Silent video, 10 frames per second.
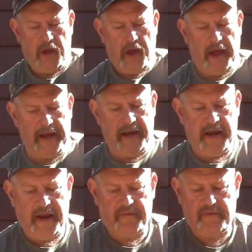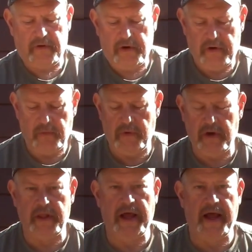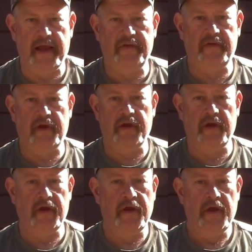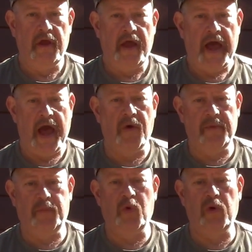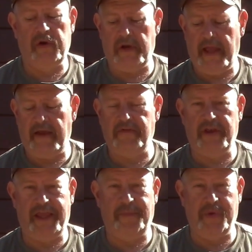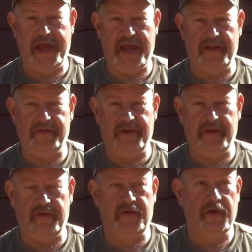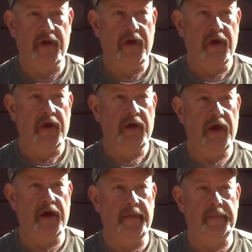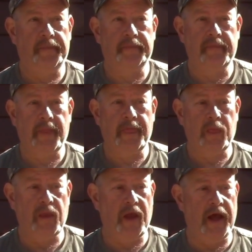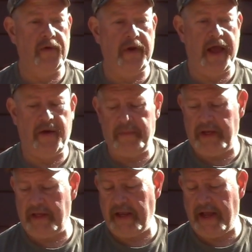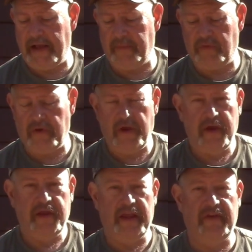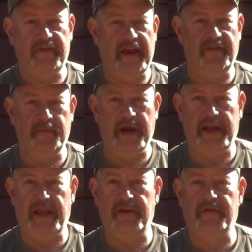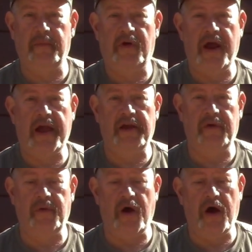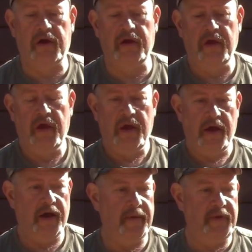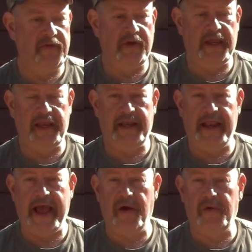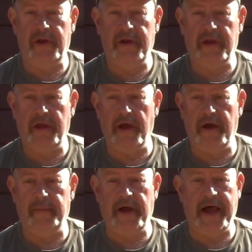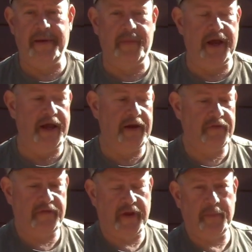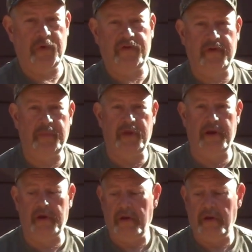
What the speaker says: I never realized how important having knee pads is. I don't know how many times they saved my knees from cracking a rock, even getting down, hiding behind a stump or something.